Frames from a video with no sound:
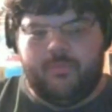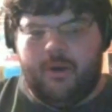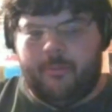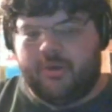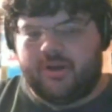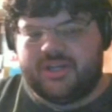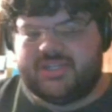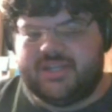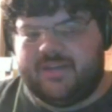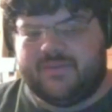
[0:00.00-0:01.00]

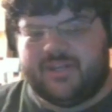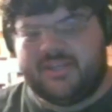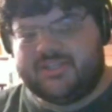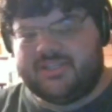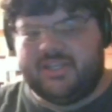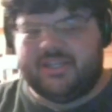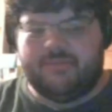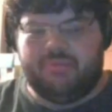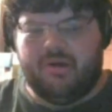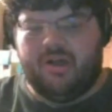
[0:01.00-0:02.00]
Walpurgis Night even is, it's like
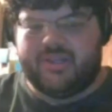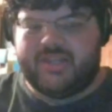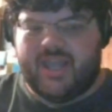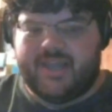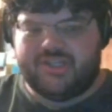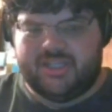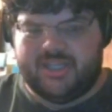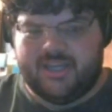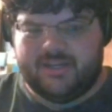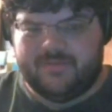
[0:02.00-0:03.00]
a Paul
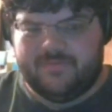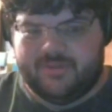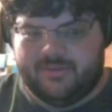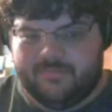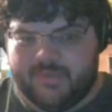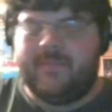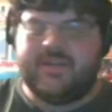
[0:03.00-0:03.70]
Naschy kind of film.